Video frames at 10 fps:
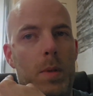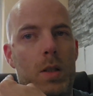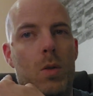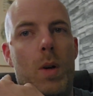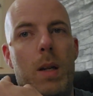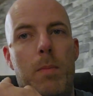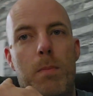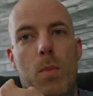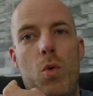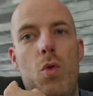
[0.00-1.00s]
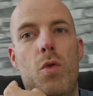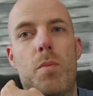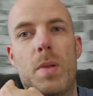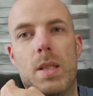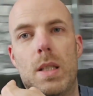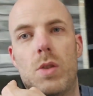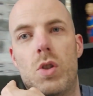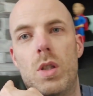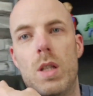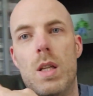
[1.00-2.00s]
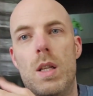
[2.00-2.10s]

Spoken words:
So I move position